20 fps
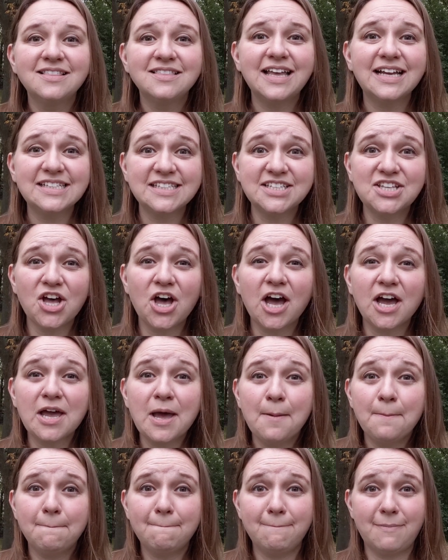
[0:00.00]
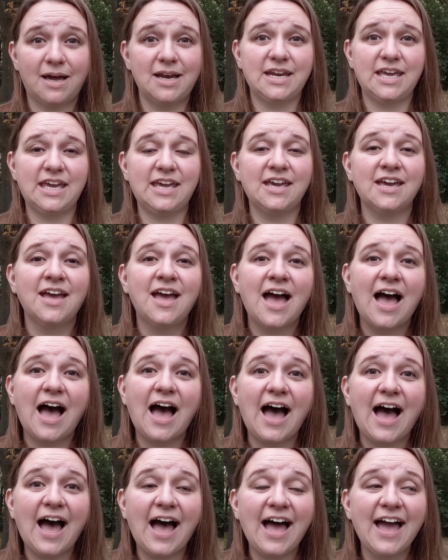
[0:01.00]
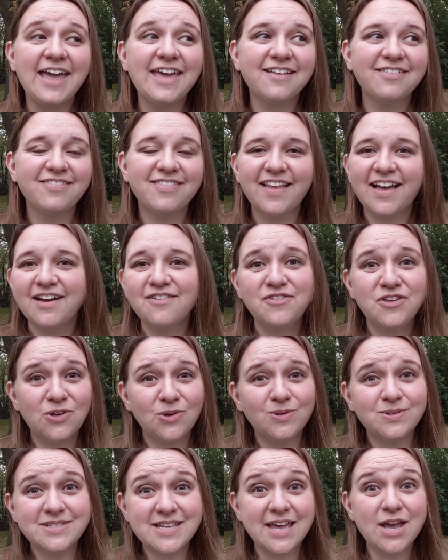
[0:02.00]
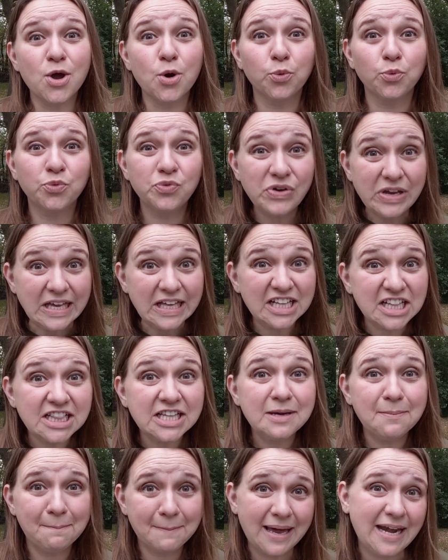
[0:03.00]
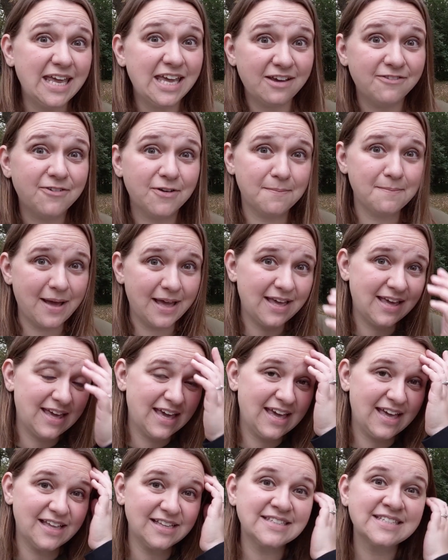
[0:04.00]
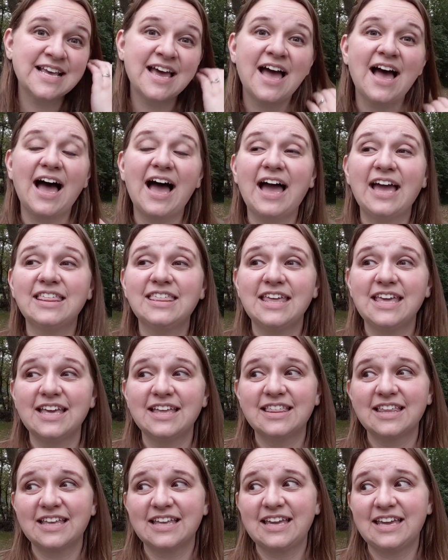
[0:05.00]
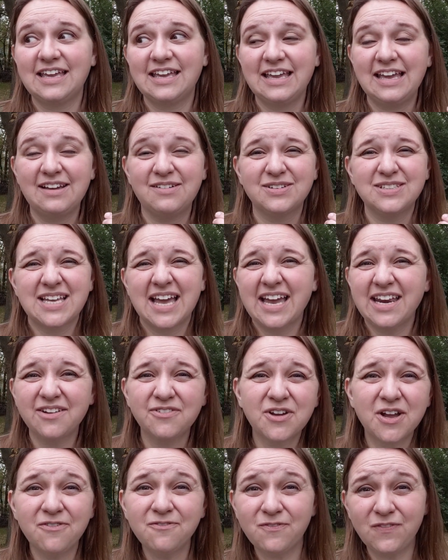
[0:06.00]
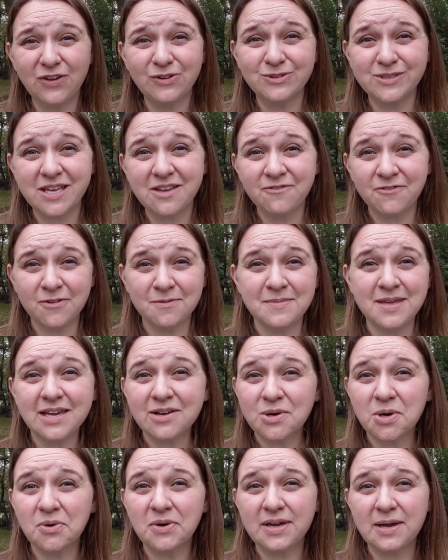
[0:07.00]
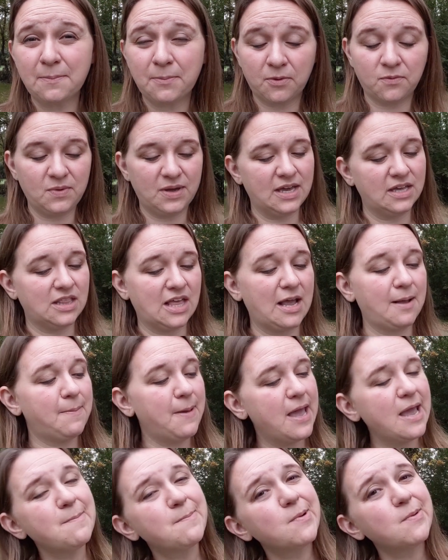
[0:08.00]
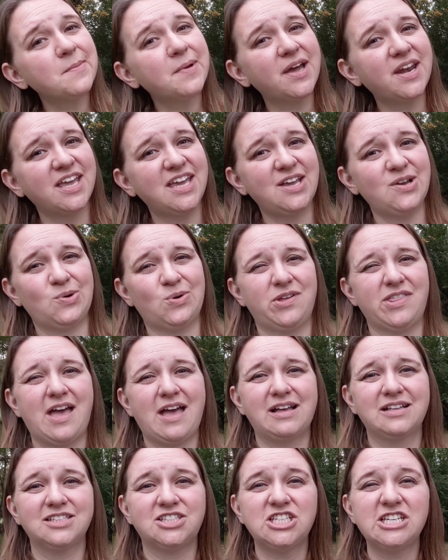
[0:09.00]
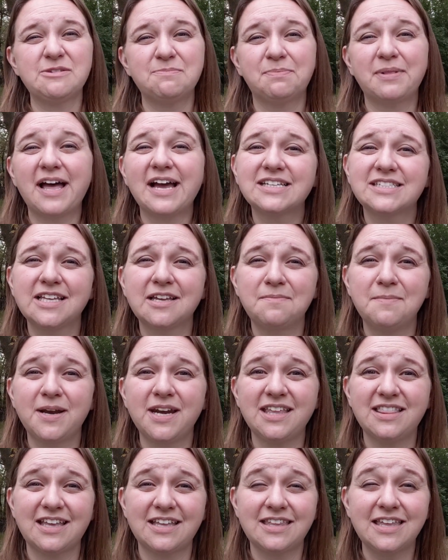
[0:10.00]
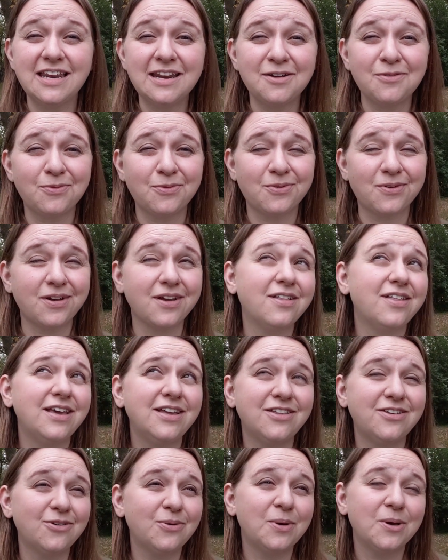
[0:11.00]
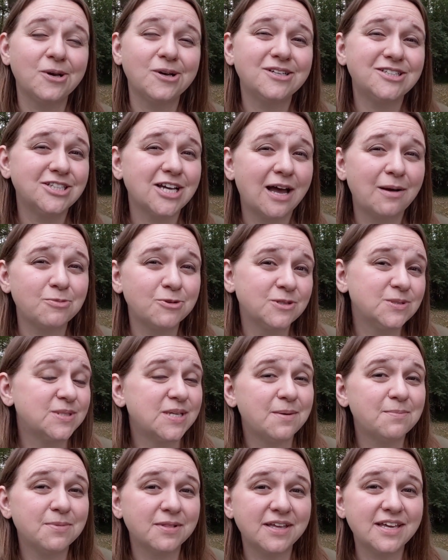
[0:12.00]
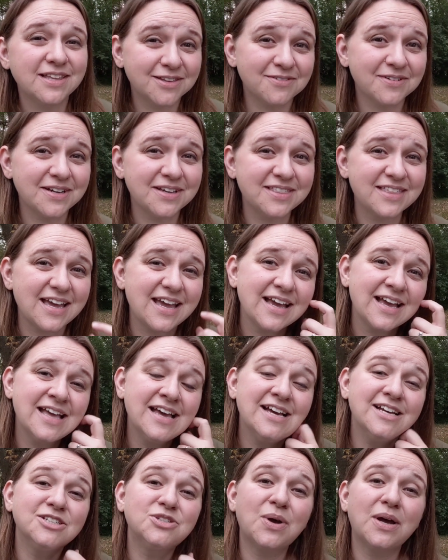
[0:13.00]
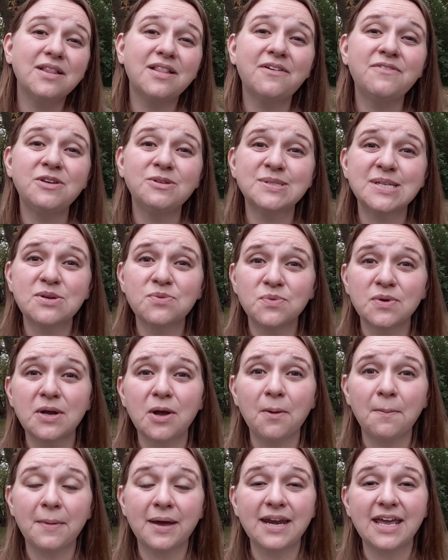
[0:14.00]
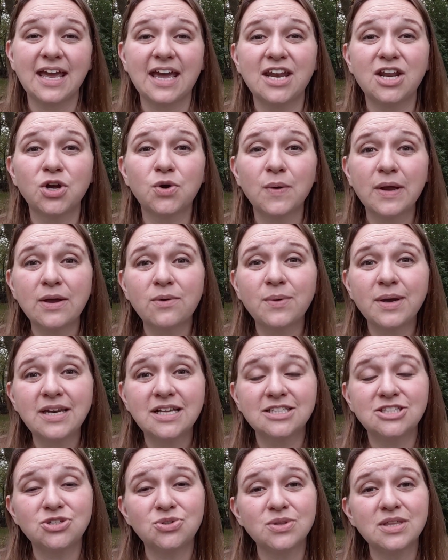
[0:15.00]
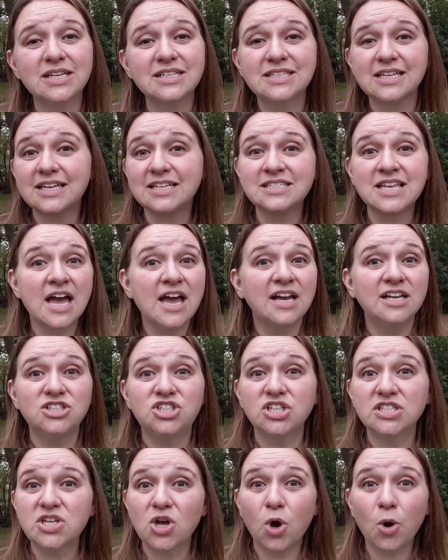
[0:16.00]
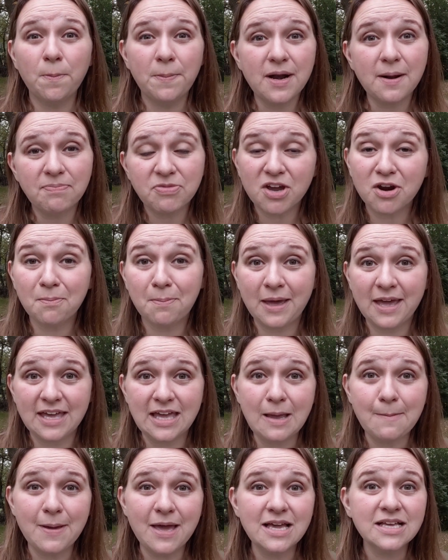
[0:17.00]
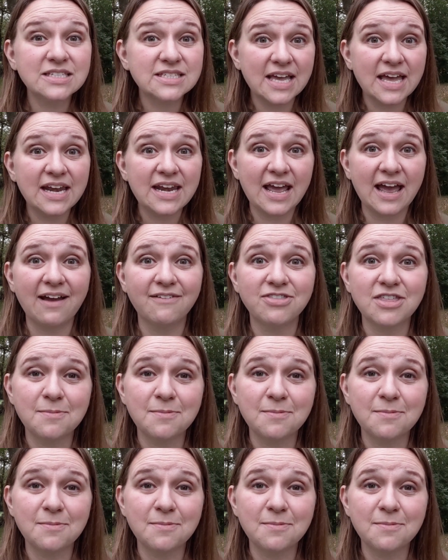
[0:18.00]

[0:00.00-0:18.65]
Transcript: Let's talk money. I love using real money for my kids. I think that it was kind of confusing for me growing up when we had like paper money or that cheap plastic money that didn't really do a good job resembling the real thing. So I love using real money, and a great way to do this is just open up their piggy banks and have